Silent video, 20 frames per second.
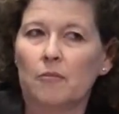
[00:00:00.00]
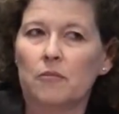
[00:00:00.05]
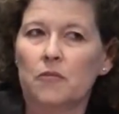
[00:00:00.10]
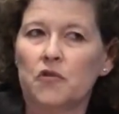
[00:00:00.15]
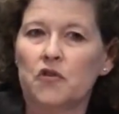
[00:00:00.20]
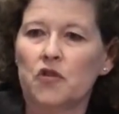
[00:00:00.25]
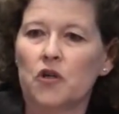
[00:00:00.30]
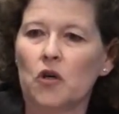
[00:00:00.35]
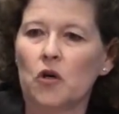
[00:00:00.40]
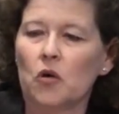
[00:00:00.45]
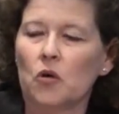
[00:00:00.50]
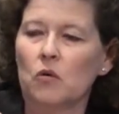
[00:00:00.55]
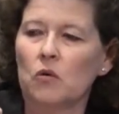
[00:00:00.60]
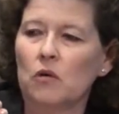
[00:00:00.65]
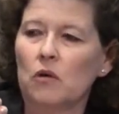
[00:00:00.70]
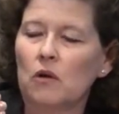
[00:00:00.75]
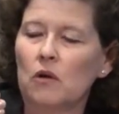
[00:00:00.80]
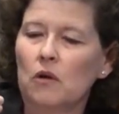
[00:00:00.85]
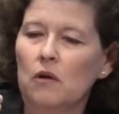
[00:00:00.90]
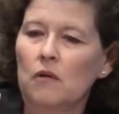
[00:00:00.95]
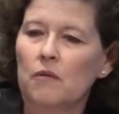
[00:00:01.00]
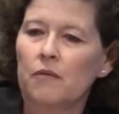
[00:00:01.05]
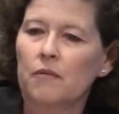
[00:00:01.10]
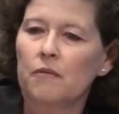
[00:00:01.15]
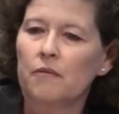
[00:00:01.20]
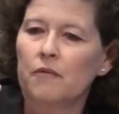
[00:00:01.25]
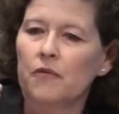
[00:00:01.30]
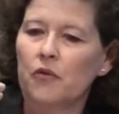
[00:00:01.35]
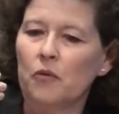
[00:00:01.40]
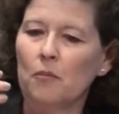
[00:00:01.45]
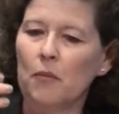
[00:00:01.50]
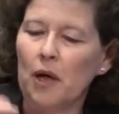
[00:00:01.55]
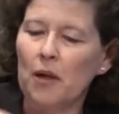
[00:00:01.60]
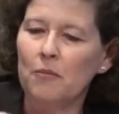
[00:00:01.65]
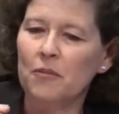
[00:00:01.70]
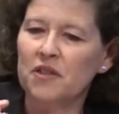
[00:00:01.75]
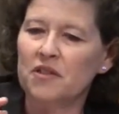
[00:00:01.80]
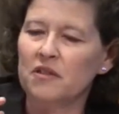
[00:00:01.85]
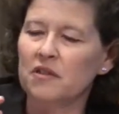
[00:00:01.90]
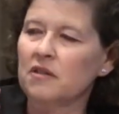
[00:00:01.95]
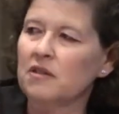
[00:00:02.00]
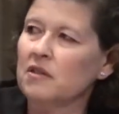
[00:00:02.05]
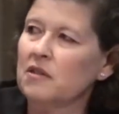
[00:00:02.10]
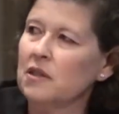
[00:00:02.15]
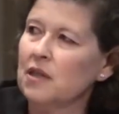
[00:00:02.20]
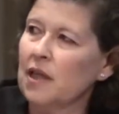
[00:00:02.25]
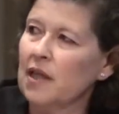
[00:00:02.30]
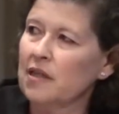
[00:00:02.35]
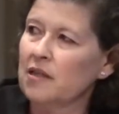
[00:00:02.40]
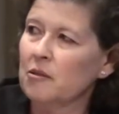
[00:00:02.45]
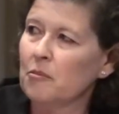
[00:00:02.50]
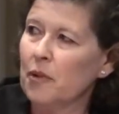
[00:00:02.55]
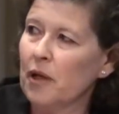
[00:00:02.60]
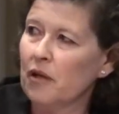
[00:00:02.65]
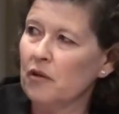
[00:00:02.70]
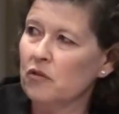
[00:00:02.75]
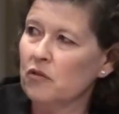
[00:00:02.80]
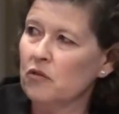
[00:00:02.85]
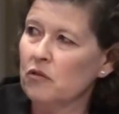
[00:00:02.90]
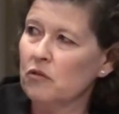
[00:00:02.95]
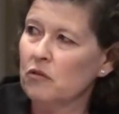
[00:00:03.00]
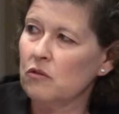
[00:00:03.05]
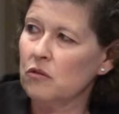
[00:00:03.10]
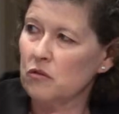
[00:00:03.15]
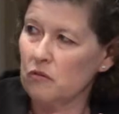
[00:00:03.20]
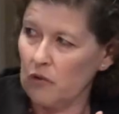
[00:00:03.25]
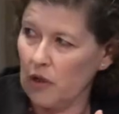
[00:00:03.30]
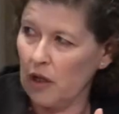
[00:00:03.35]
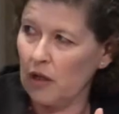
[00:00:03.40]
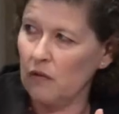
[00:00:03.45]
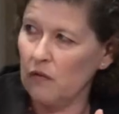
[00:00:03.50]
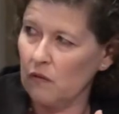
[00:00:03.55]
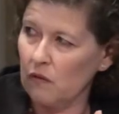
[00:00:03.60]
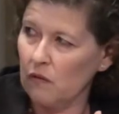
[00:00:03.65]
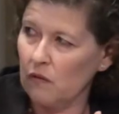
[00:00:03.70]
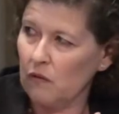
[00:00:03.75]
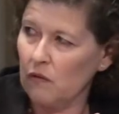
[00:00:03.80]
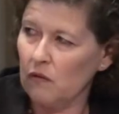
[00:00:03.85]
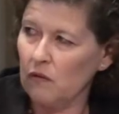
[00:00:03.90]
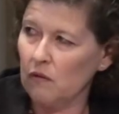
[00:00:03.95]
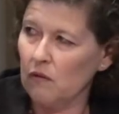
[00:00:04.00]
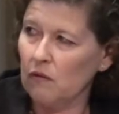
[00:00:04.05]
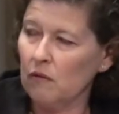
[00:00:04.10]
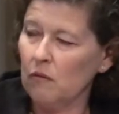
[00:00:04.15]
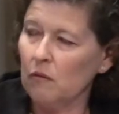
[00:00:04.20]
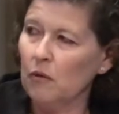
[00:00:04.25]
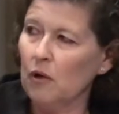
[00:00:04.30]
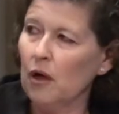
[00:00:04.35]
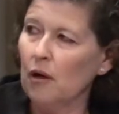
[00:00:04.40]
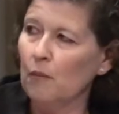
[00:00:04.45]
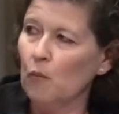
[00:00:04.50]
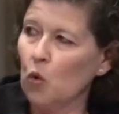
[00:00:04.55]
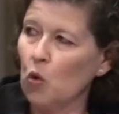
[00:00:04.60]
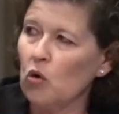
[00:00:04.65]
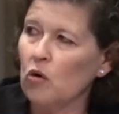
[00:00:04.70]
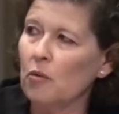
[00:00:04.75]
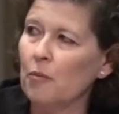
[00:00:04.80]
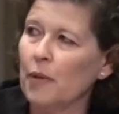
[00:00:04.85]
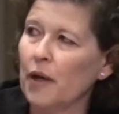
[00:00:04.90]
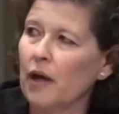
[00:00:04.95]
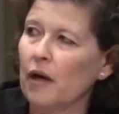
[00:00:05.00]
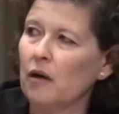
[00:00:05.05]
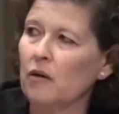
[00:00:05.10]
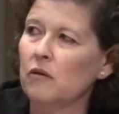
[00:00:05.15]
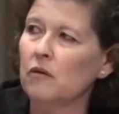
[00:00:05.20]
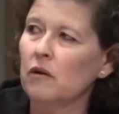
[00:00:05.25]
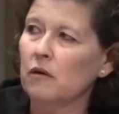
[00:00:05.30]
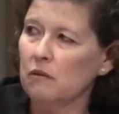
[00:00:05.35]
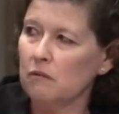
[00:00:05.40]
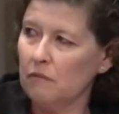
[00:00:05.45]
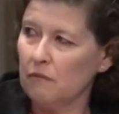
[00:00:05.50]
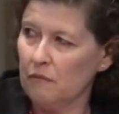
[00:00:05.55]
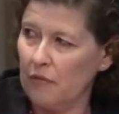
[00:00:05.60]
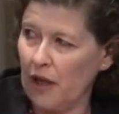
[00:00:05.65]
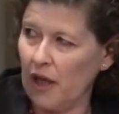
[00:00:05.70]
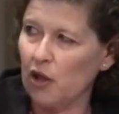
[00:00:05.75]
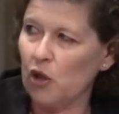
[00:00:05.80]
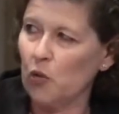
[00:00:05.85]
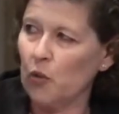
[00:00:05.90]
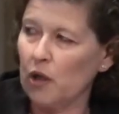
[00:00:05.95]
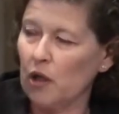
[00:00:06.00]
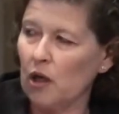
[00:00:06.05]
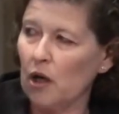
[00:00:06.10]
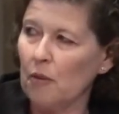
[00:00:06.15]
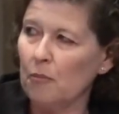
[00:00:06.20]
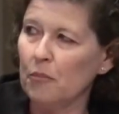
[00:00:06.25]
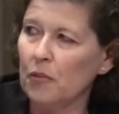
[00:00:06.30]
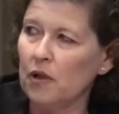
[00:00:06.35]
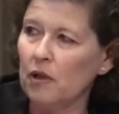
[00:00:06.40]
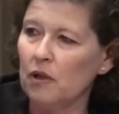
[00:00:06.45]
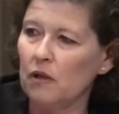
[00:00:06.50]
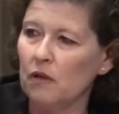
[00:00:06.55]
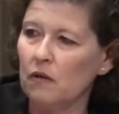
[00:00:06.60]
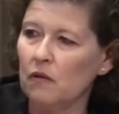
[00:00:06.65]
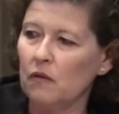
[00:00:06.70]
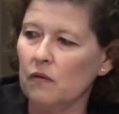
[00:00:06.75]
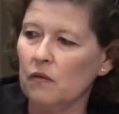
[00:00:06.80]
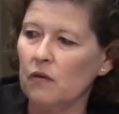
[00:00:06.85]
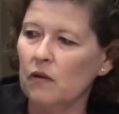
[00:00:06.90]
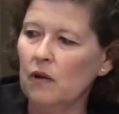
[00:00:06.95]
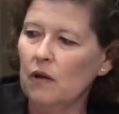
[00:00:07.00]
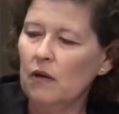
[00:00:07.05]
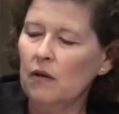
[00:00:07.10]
So my business is less about trends, more about valuing companies.